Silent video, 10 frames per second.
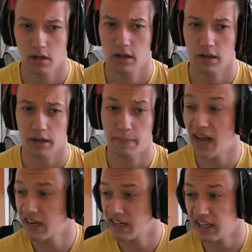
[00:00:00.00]

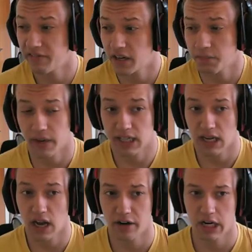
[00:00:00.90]
Bandit even, because
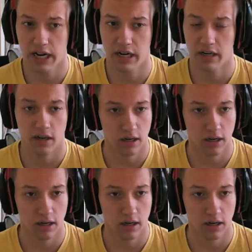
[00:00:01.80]
Iron Head,